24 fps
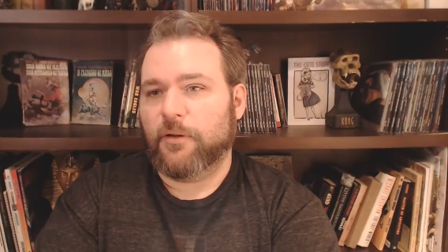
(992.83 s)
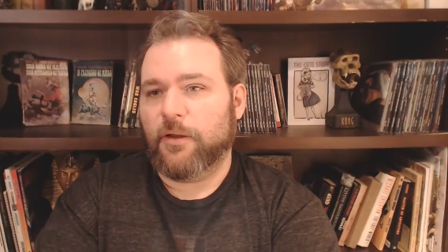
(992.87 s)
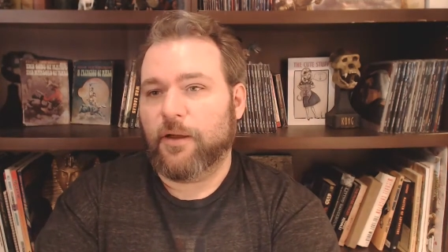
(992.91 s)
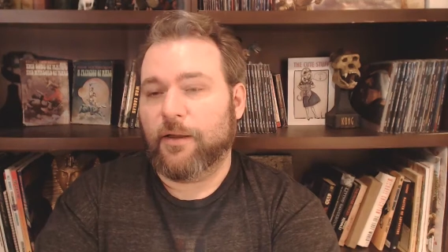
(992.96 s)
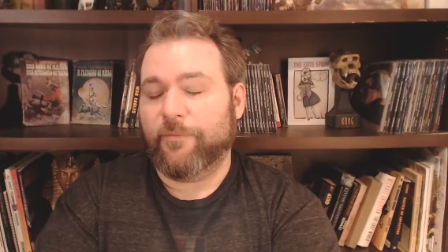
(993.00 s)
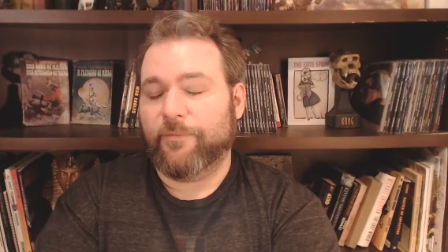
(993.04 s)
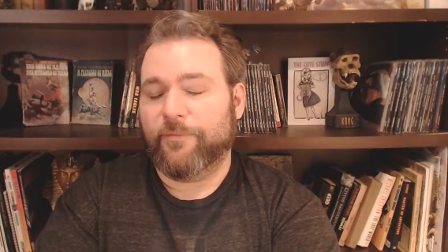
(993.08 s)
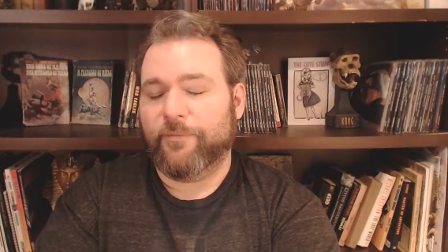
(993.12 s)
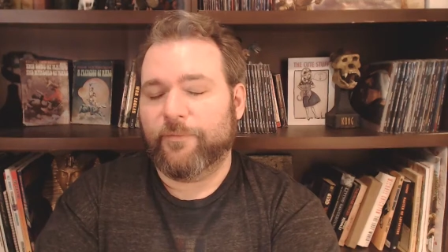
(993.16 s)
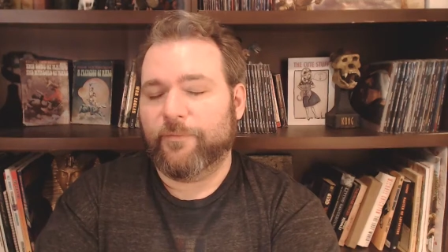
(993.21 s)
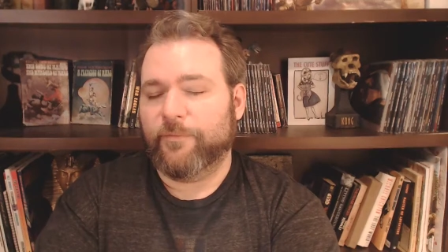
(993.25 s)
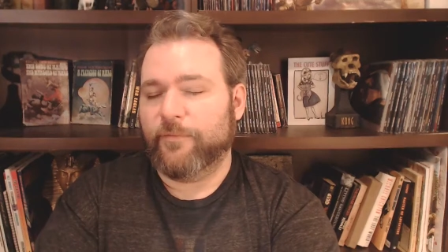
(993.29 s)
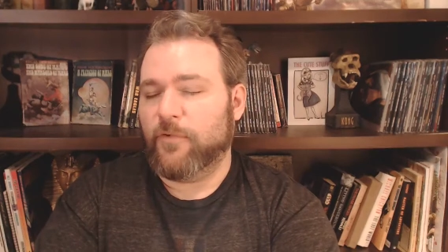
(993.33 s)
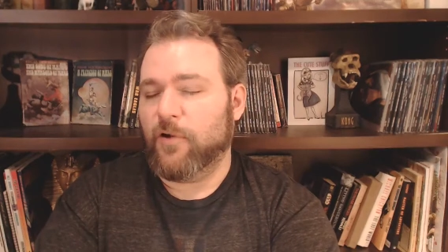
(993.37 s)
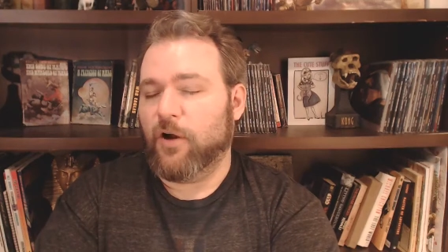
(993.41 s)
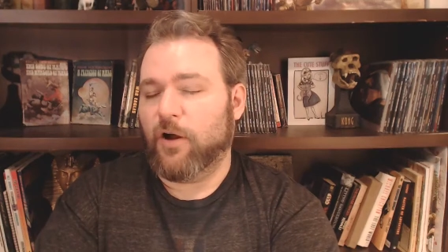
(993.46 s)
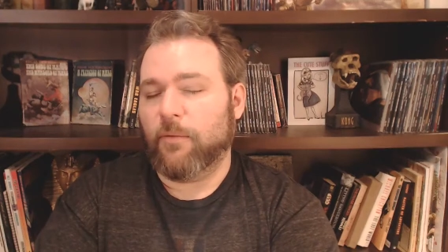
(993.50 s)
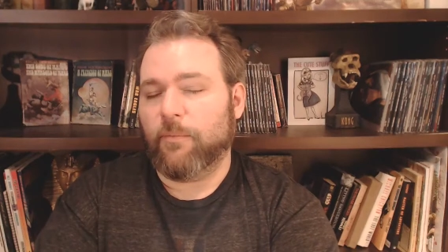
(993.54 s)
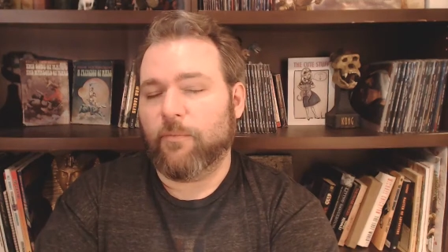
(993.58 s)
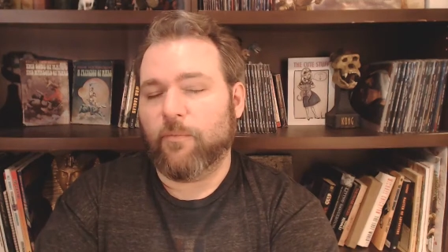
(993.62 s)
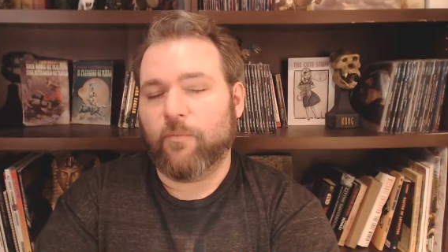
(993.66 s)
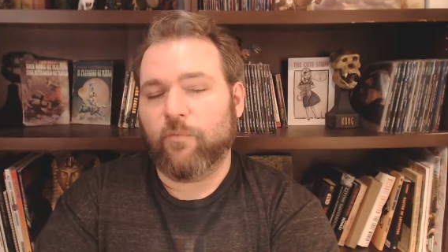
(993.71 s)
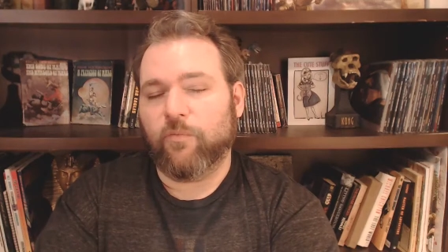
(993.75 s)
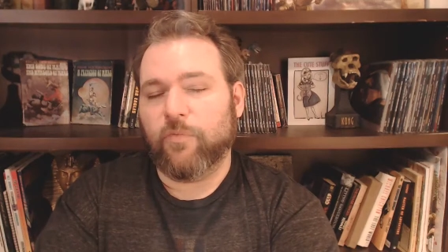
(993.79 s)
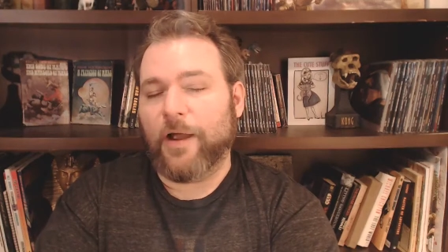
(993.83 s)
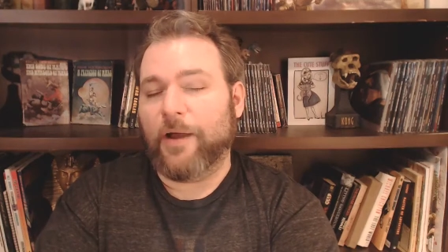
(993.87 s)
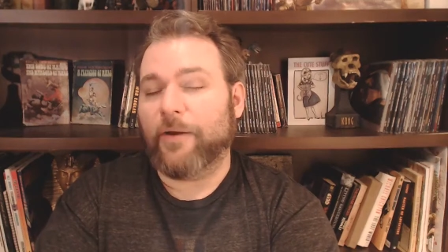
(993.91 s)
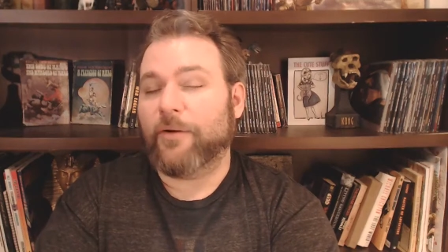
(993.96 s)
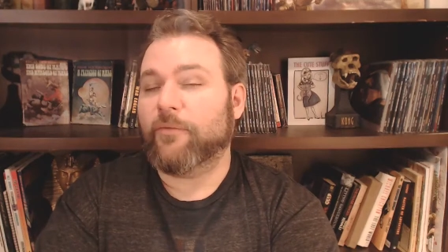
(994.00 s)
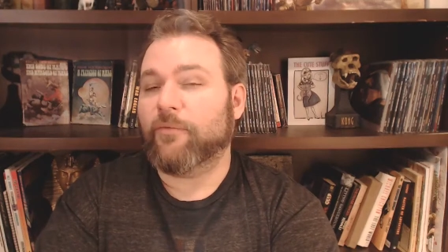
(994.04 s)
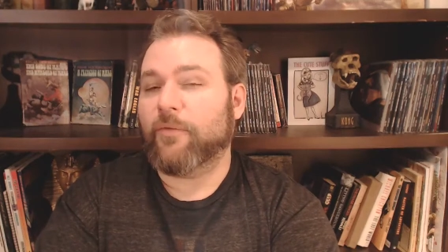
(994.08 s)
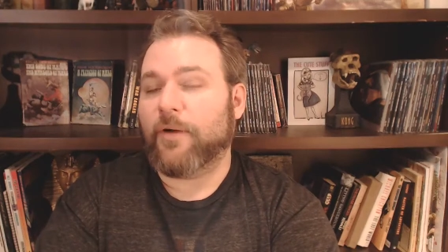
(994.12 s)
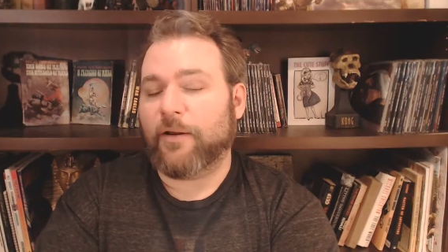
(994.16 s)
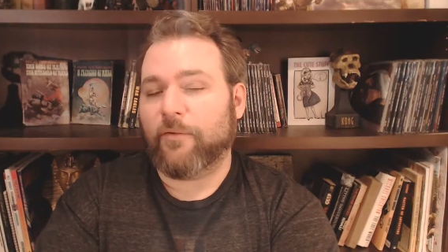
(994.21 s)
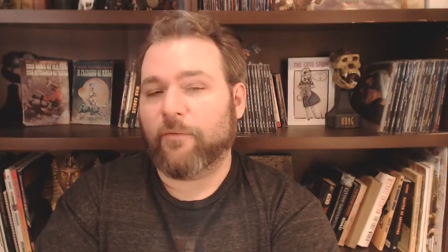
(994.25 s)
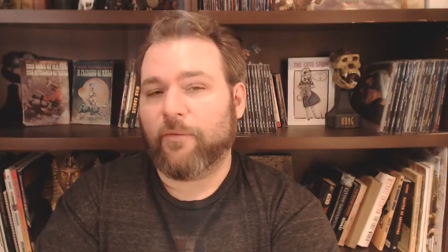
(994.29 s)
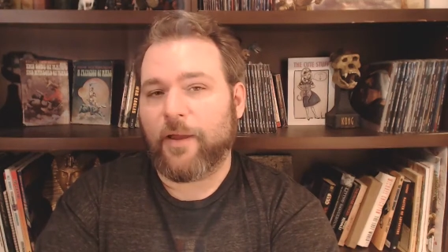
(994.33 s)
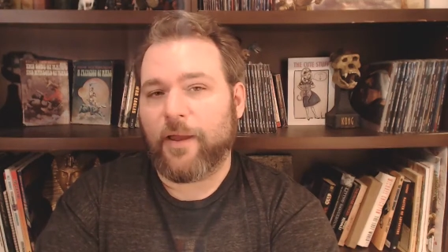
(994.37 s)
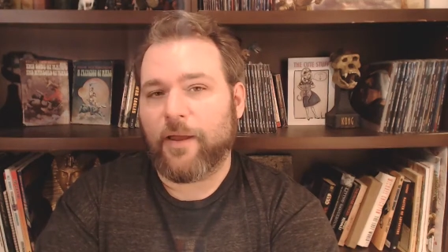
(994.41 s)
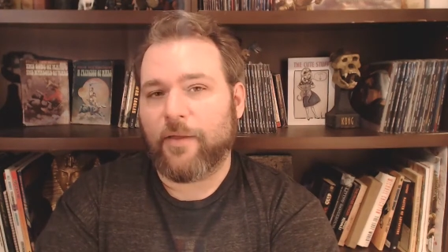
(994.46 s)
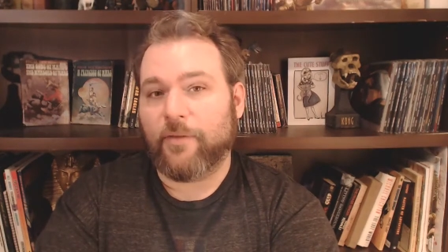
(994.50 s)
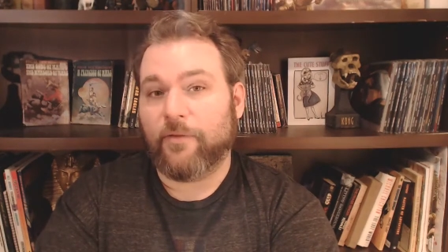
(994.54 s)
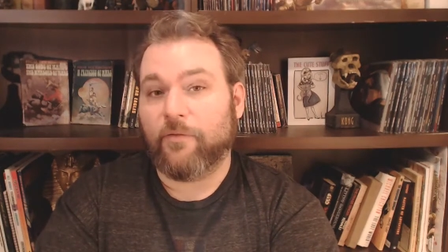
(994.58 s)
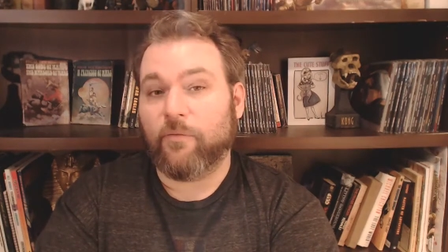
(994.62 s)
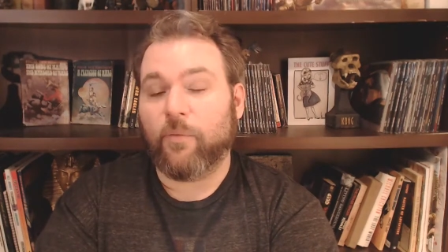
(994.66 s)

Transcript: I've gone round and round and round.